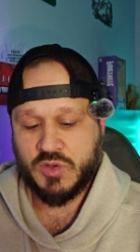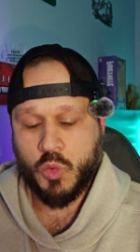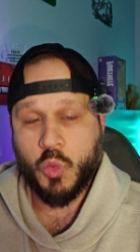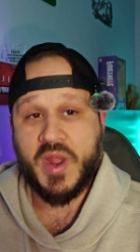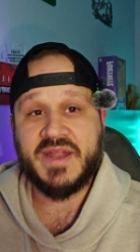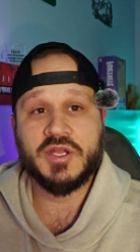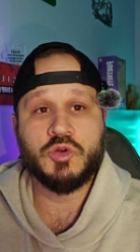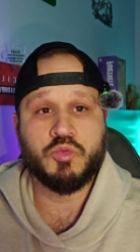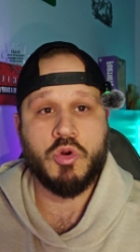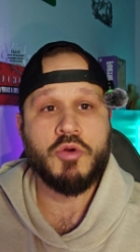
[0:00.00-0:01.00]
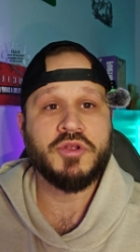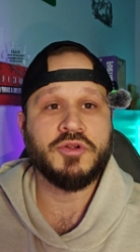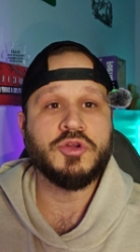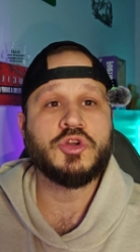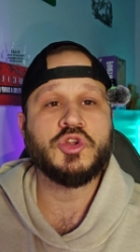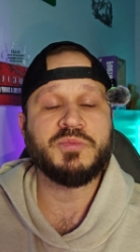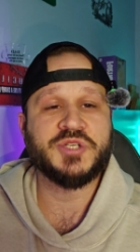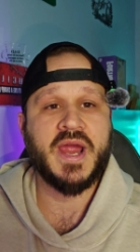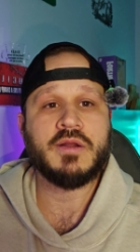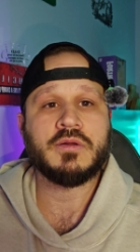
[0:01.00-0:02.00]
way to grow your YouTube
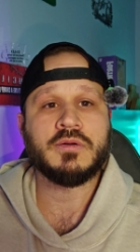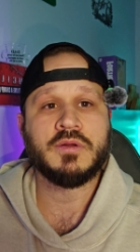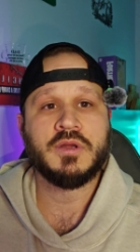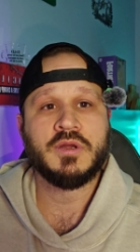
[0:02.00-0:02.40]
channel,